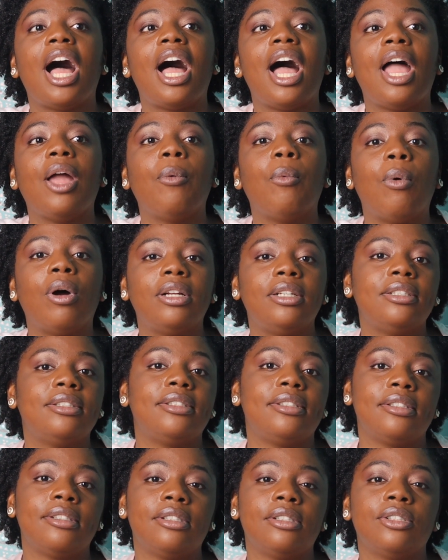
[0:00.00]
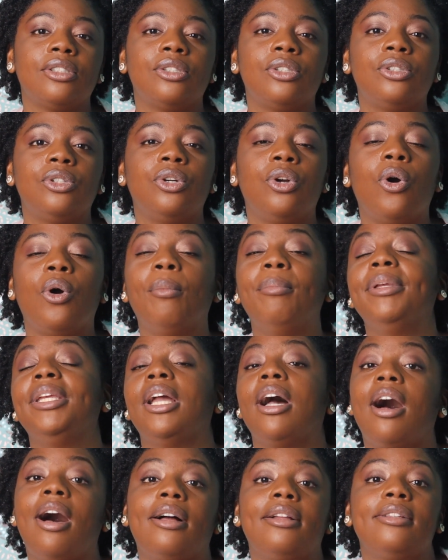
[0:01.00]
I wanted to go
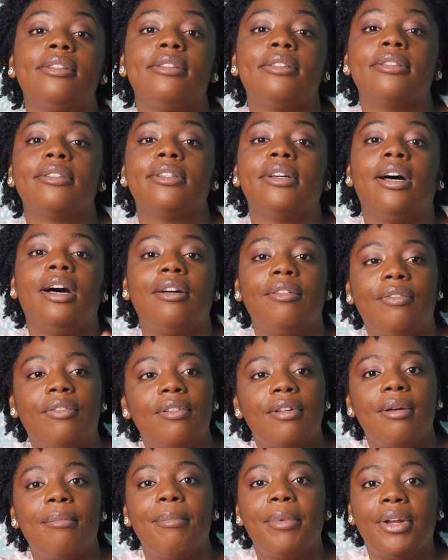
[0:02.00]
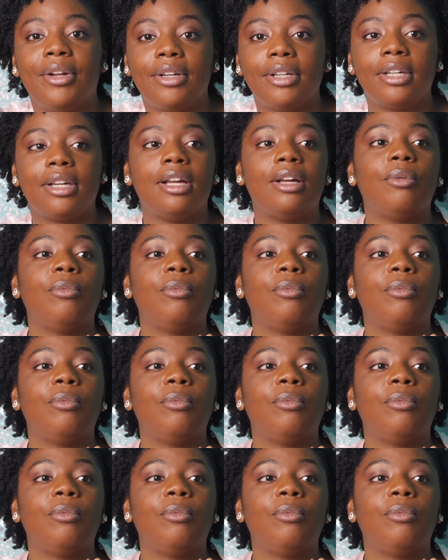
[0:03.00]
beyond of America.